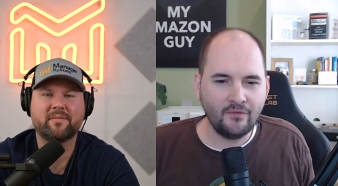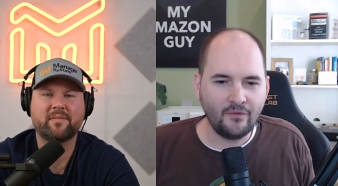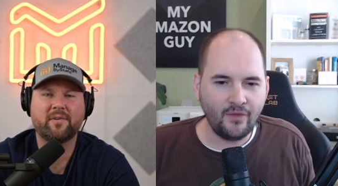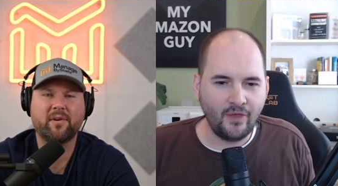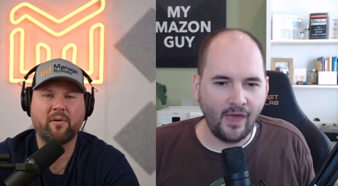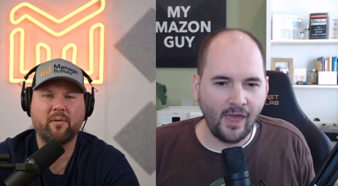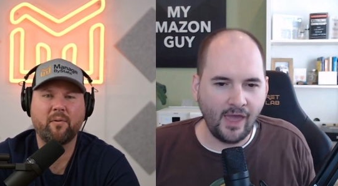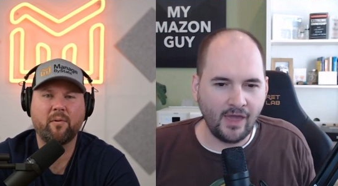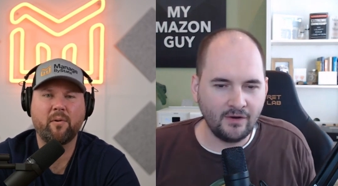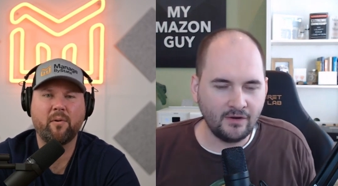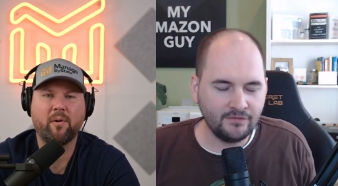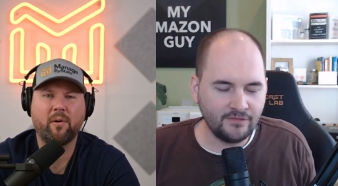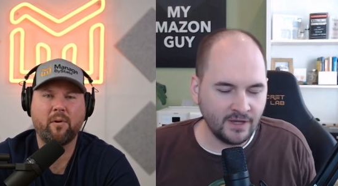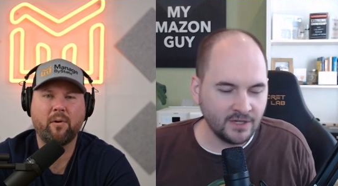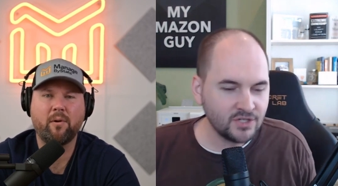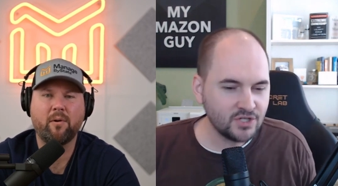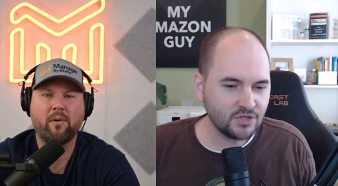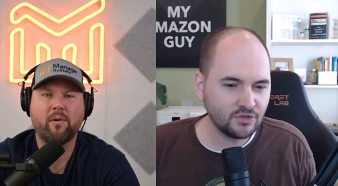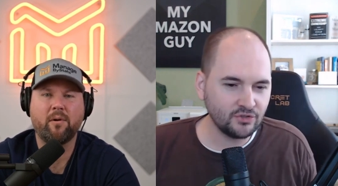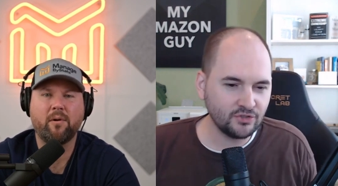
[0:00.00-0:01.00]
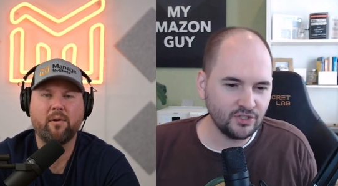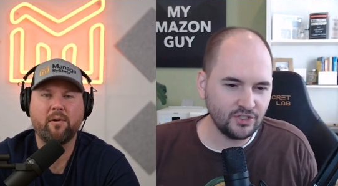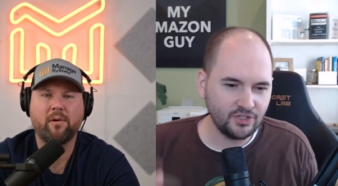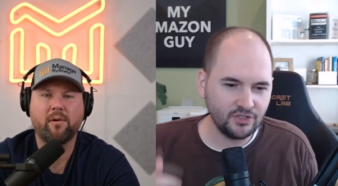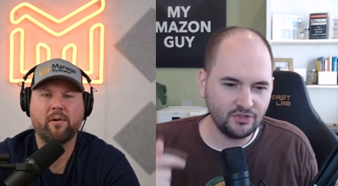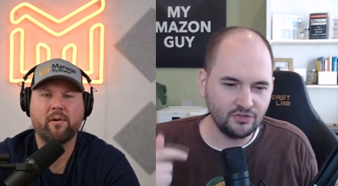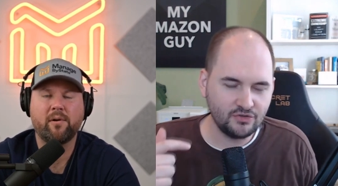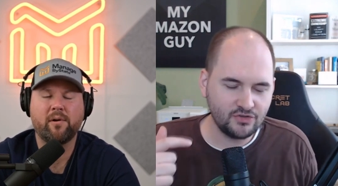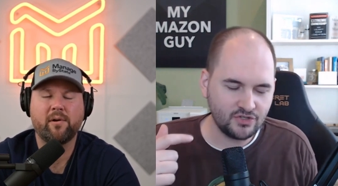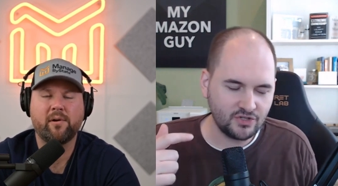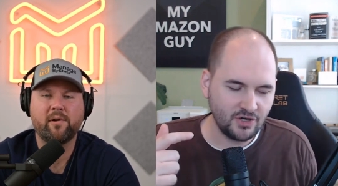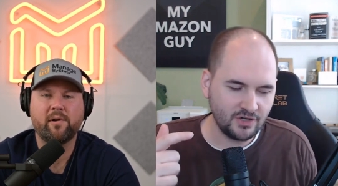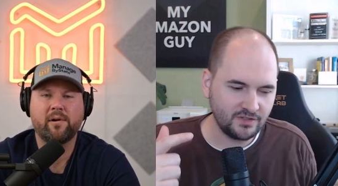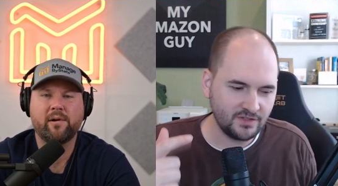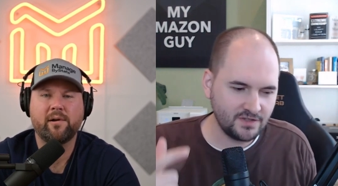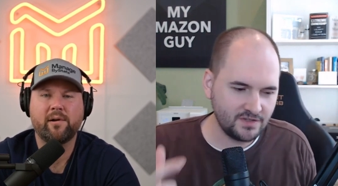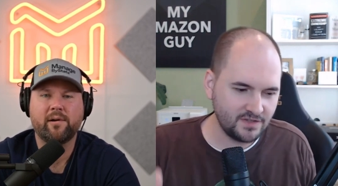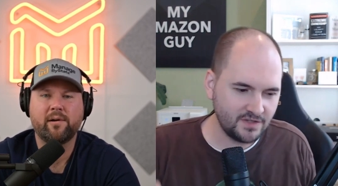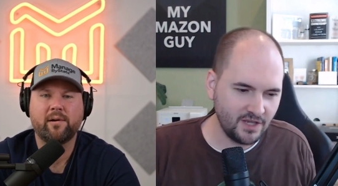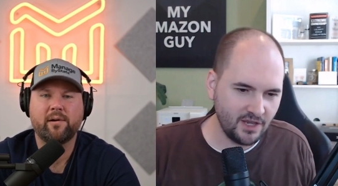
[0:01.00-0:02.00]
Speaker 1: And
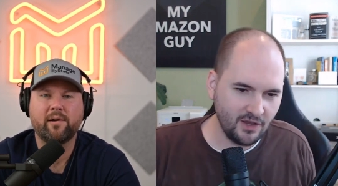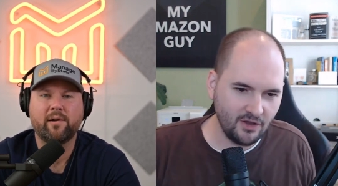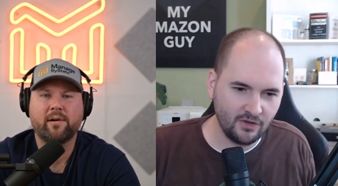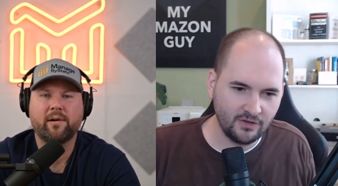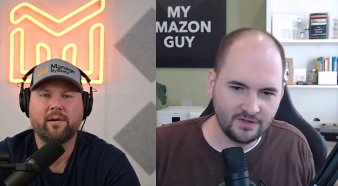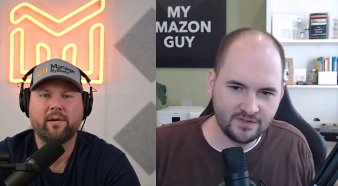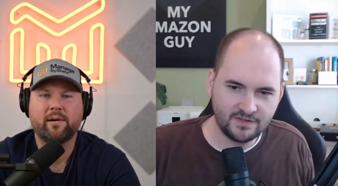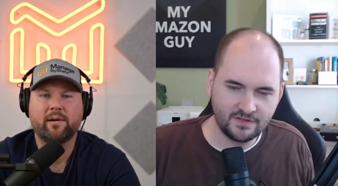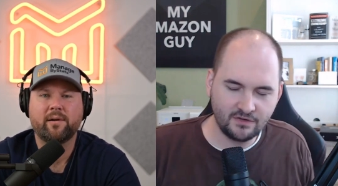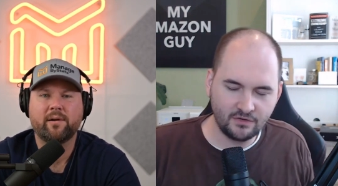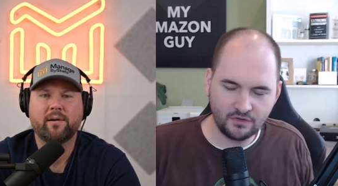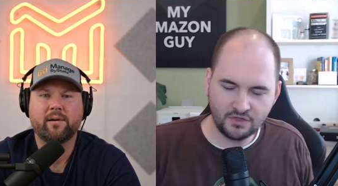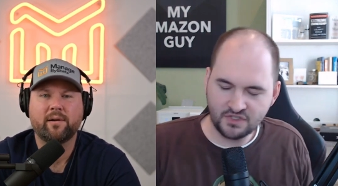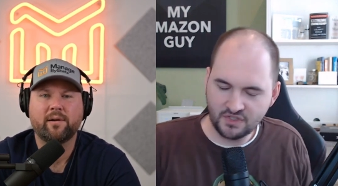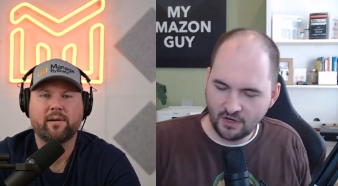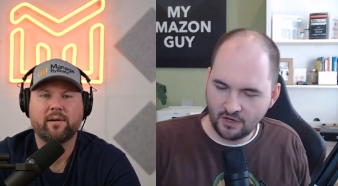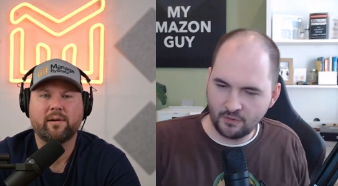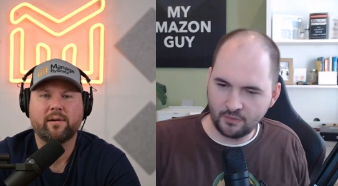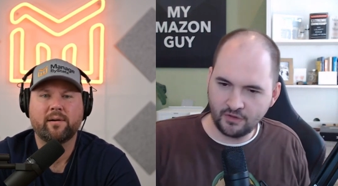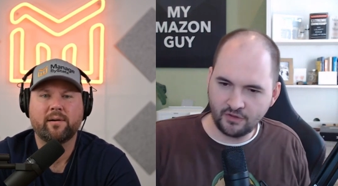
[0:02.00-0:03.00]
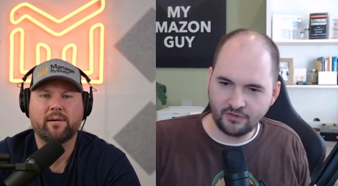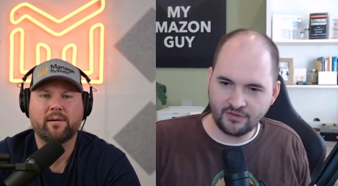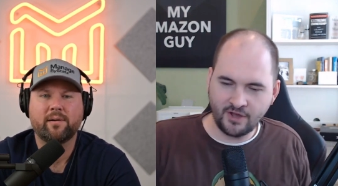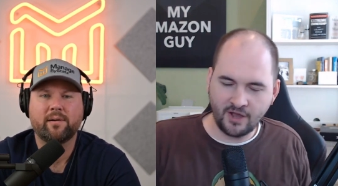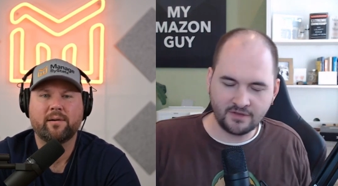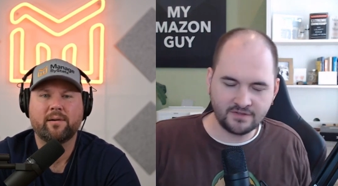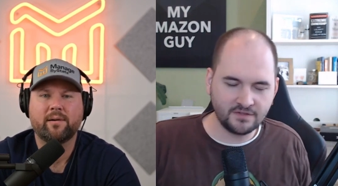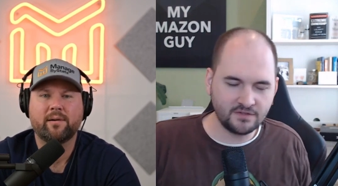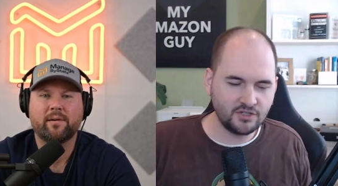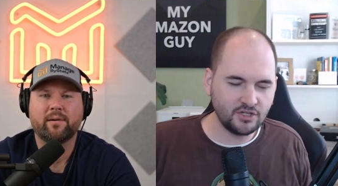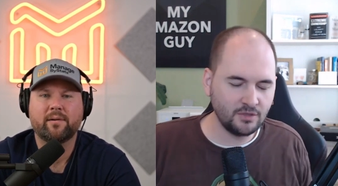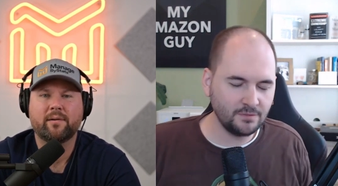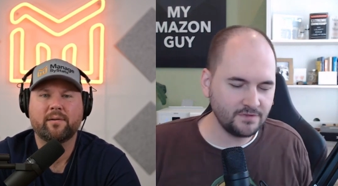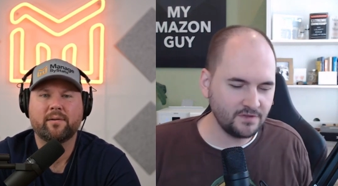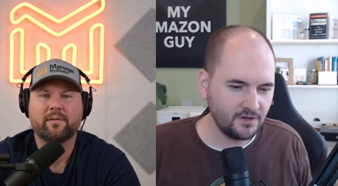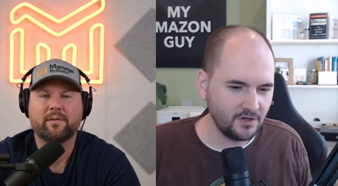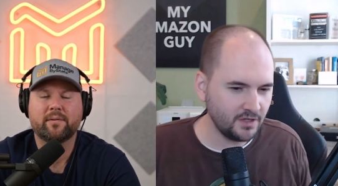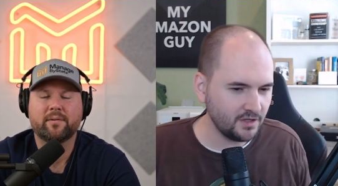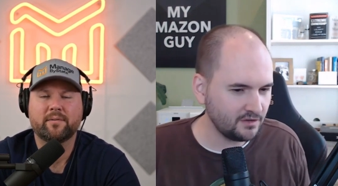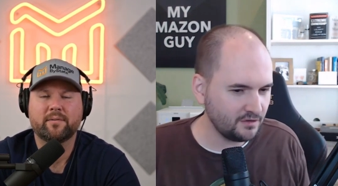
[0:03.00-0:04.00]
eventually you start to scale. And so you started with
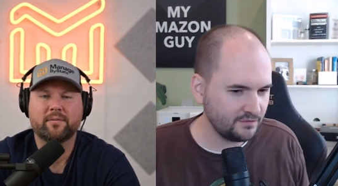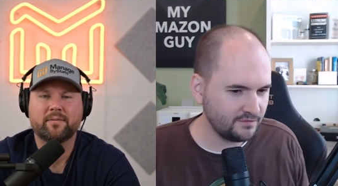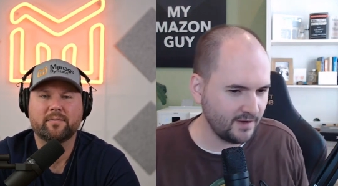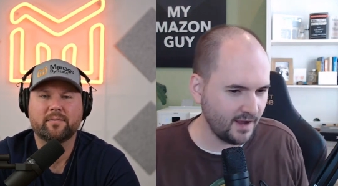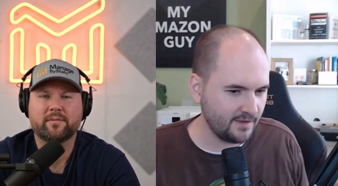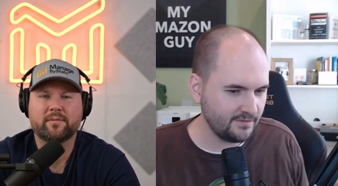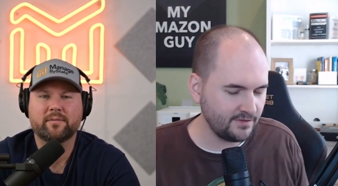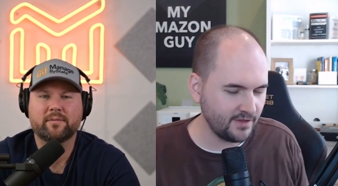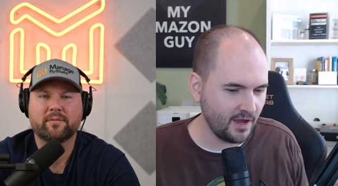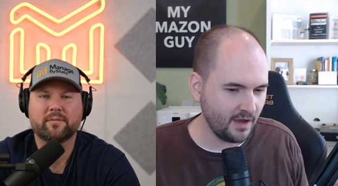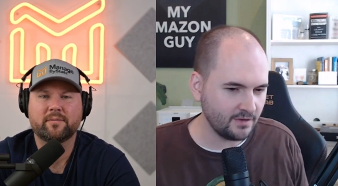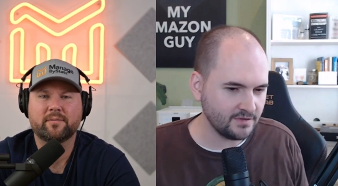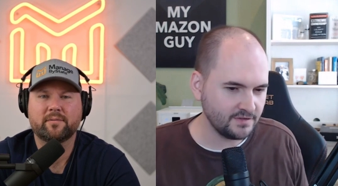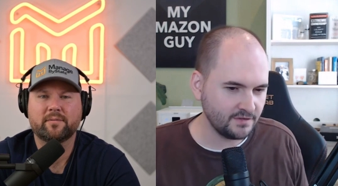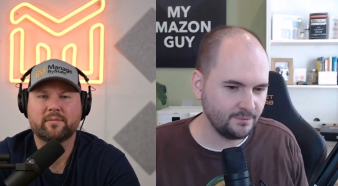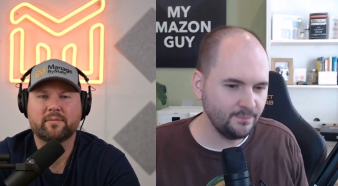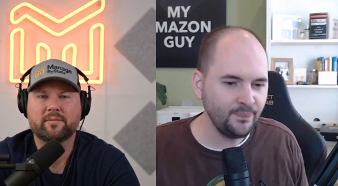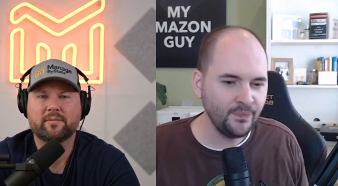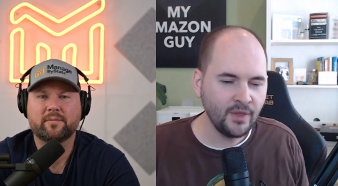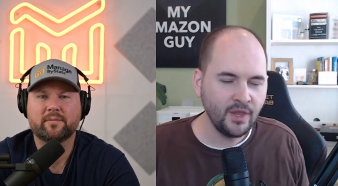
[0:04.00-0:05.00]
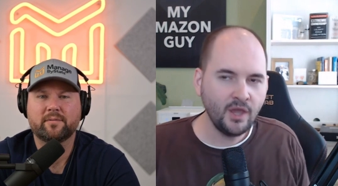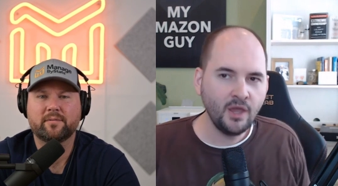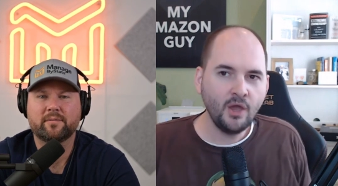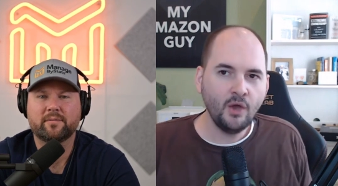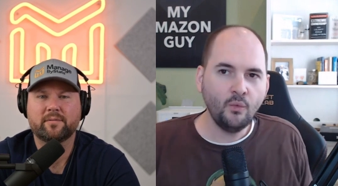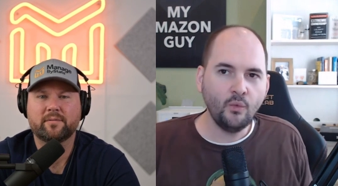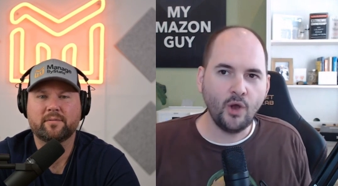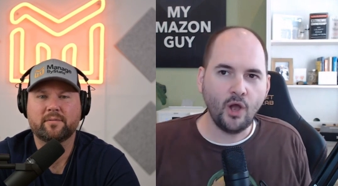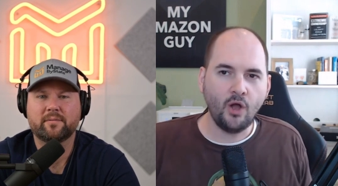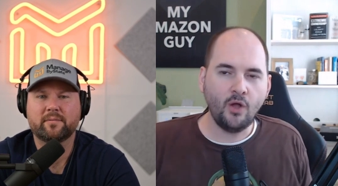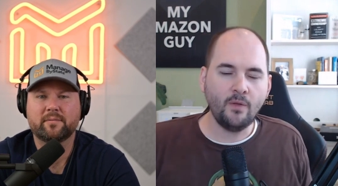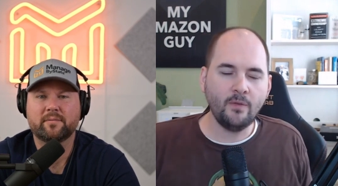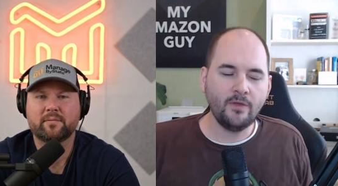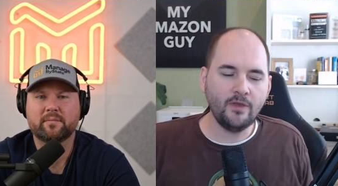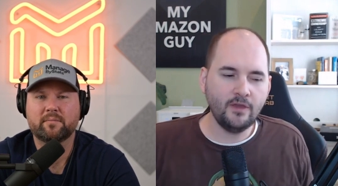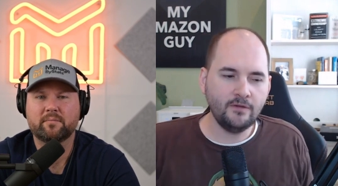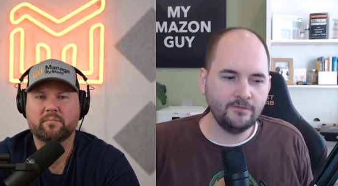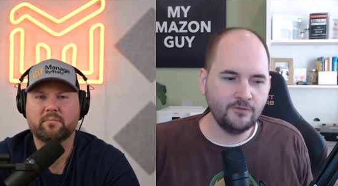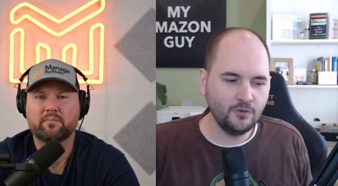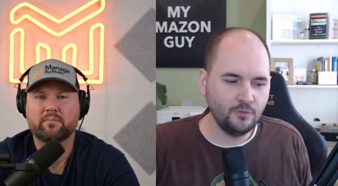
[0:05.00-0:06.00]
1,000 chips and you get to 5,000.
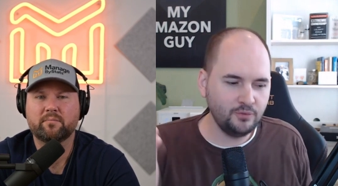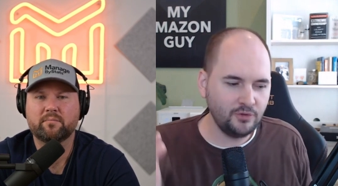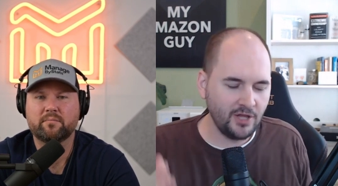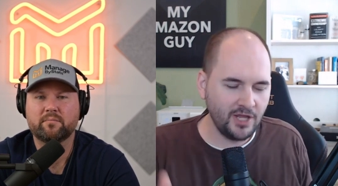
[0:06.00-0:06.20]
Well,